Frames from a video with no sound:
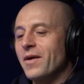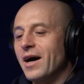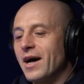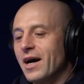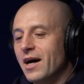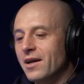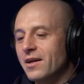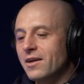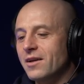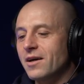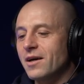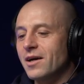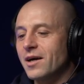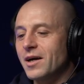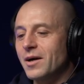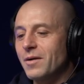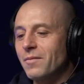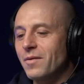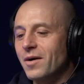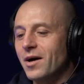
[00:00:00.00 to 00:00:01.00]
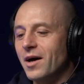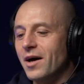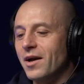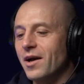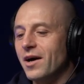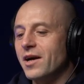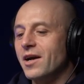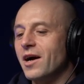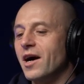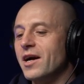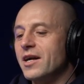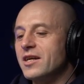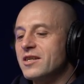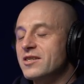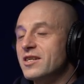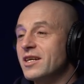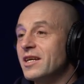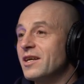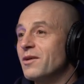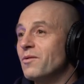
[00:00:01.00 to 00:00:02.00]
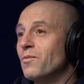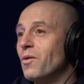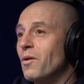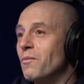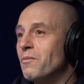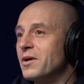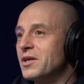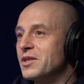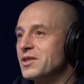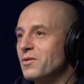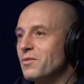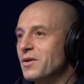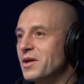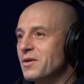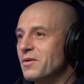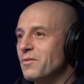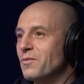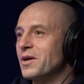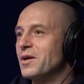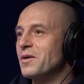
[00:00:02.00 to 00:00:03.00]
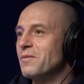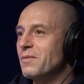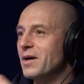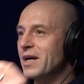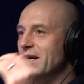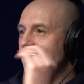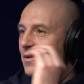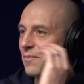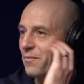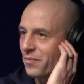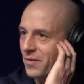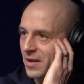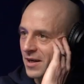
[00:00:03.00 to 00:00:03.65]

and um, and I, I can see what picture we could we can make.